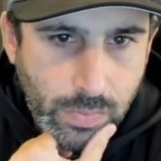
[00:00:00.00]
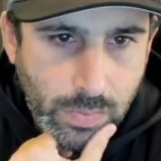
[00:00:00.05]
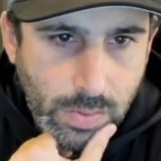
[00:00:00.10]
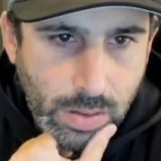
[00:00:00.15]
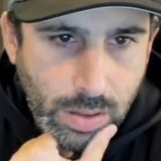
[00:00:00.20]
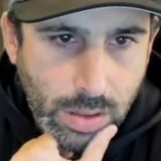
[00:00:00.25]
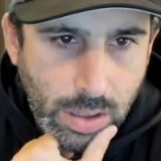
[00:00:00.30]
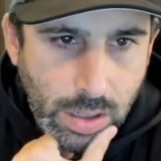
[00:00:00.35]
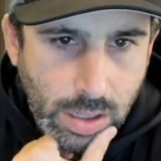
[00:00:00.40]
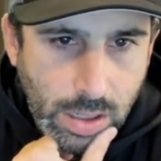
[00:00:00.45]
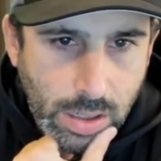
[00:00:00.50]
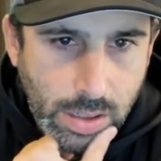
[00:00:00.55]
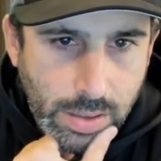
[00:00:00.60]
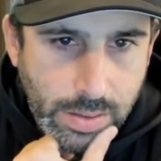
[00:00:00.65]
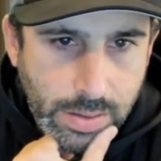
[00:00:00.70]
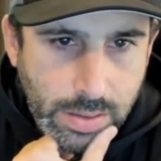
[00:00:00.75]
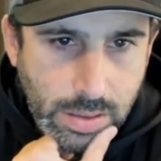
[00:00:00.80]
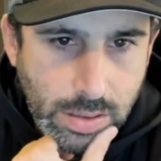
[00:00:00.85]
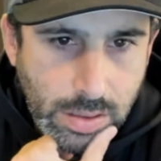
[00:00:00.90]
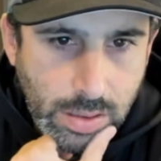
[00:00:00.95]

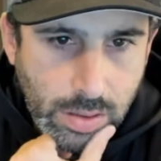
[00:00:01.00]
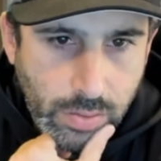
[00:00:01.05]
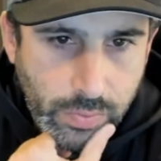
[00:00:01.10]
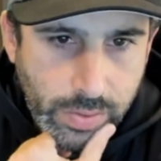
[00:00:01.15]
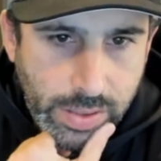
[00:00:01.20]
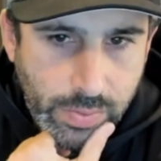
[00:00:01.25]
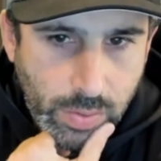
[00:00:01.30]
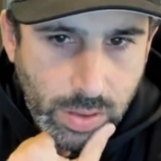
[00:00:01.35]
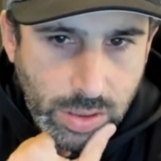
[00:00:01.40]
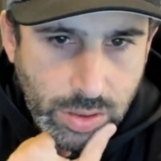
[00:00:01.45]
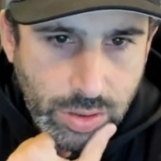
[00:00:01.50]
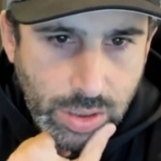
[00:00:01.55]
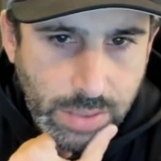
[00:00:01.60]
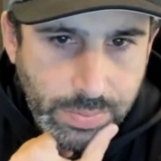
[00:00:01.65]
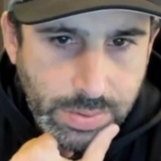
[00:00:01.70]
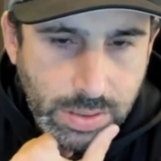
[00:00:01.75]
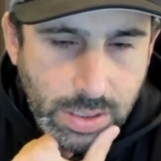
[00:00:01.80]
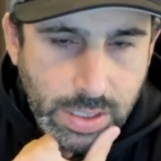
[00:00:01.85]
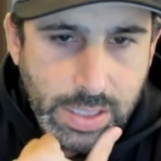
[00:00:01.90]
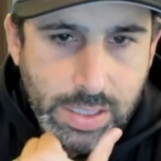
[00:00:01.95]
3
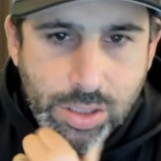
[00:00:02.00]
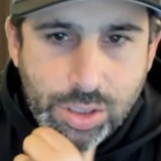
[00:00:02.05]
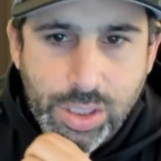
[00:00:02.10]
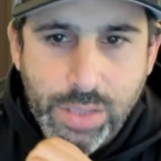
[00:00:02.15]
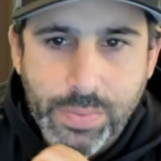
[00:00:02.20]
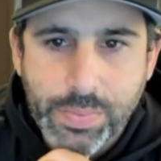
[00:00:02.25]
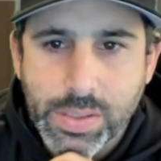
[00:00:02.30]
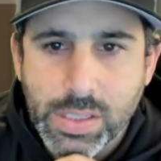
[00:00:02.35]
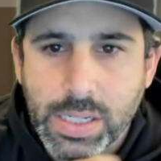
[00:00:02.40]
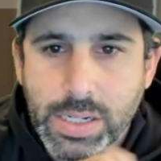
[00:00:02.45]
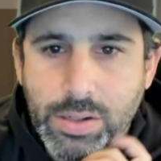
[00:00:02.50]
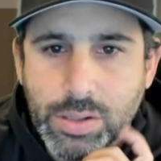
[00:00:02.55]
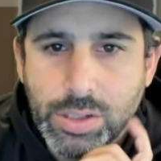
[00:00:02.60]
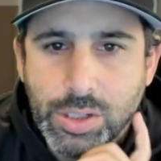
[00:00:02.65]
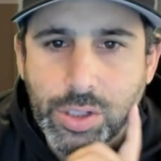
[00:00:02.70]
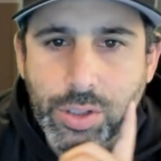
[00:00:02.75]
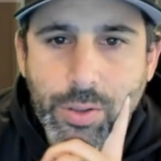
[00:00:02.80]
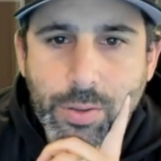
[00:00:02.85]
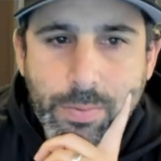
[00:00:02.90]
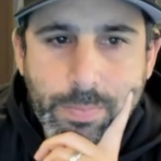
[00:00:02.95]
1-drops. Okay, the ship is there
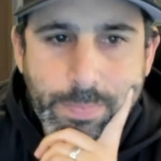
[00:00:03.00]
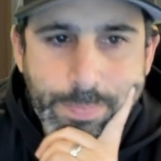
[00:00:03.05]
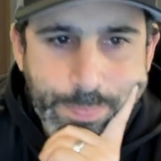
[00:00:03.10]
too.